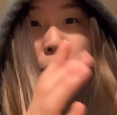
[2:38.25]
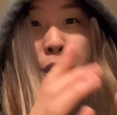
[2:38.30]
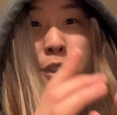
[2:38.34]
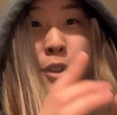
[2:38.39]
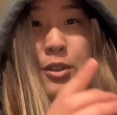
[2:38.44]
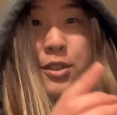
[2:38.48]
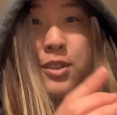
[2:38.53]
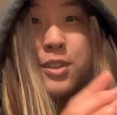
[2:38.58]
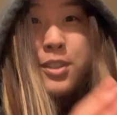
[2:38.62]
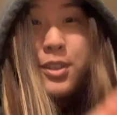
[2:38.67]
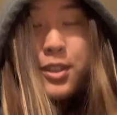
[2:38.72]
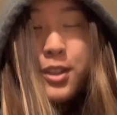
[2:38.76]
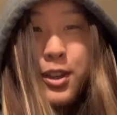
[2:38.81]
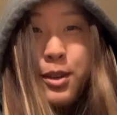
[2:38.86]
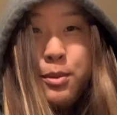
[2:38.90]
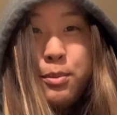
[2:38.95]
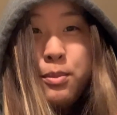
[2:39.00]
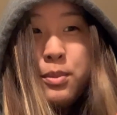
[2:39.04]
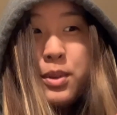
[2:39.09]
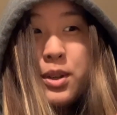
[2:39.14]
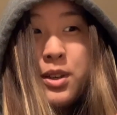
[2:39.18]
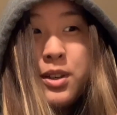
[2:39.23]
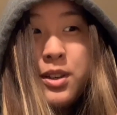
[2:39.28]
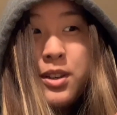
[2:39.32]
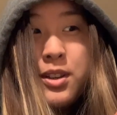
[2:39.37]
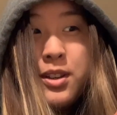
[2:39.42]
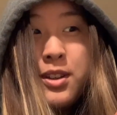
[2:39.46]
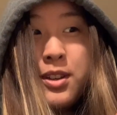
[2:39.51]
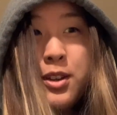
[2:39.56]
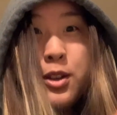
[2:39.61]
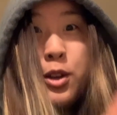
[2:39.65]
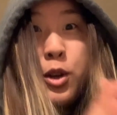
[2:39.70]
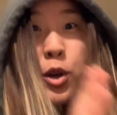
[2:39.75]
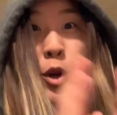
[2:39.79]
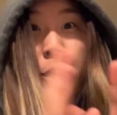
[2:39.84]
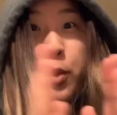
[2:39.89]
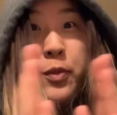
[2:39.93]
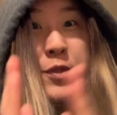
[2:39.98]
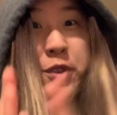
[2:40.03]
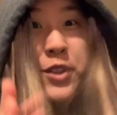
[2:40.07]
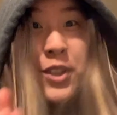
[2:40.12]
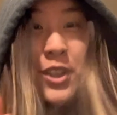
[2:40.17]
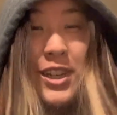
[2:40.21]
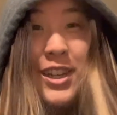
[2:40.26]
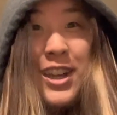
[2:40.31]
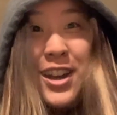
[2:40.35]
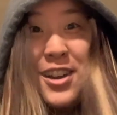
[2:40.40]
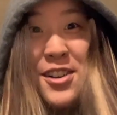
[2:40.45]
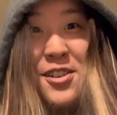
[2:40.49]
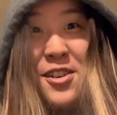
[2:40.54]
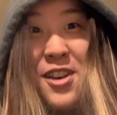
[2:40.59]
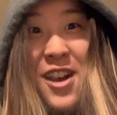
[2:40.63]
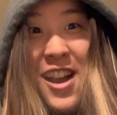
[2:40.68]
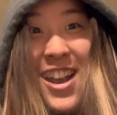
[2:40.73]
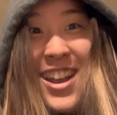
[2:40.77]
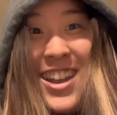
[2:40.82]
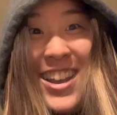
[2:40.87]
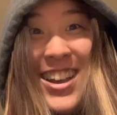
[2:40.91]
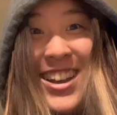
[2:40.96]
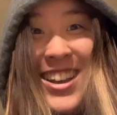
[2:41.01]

go to sleep, hopefully not cry,